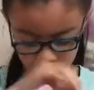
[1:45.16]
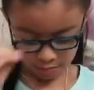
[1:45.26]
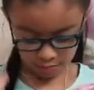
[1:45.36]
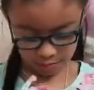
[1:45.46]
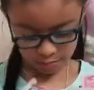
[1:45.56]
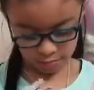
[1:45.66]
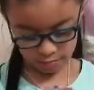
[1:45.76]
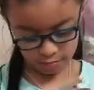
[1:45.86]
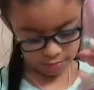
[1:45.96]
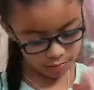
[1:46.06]

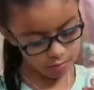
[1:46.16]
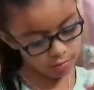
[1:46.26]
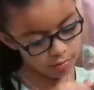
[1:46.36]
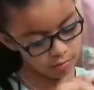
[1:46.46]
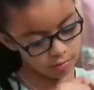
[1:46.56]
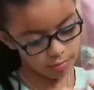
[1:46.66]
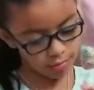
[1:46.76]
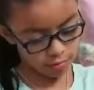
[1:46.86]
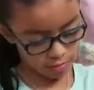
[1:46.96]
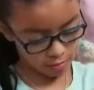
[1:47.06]

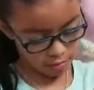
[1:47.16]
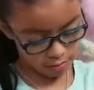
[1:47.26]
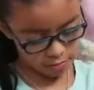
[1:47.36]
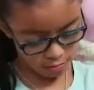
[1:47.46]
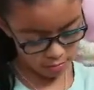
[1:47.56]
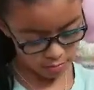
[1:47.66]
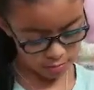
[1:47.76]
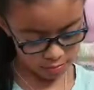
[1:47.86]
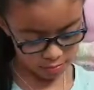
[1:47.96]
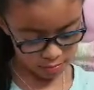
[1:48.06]

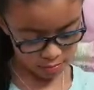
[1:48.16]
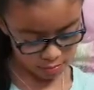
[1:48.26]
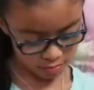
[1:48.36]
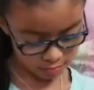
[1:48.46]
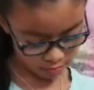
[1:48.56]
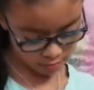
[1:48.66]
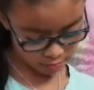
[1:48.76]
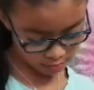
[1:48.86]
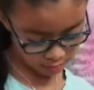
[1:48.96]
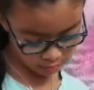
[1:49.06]

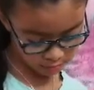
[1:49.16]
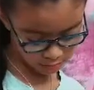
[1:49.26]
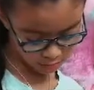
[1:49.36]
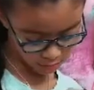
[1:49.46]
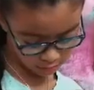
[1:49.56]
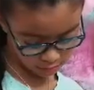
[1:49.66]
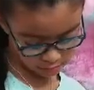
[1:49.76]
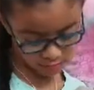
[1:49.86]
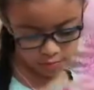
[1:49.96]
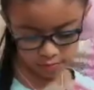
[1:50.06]
No one is speaking in this clip.